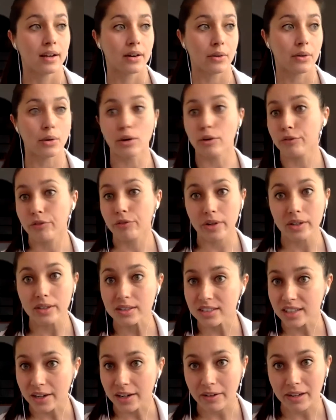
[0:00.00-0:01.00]
or for a
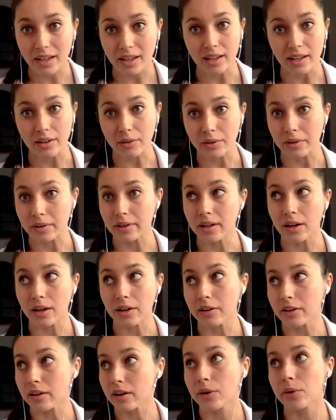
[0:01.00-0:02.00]
charity or,
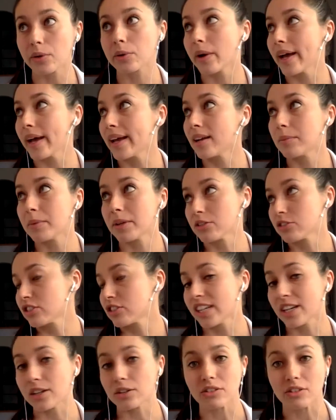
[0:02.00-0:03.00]
your local animal
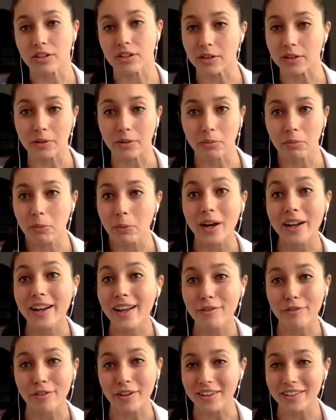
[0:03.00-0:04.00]
shelter or whatever.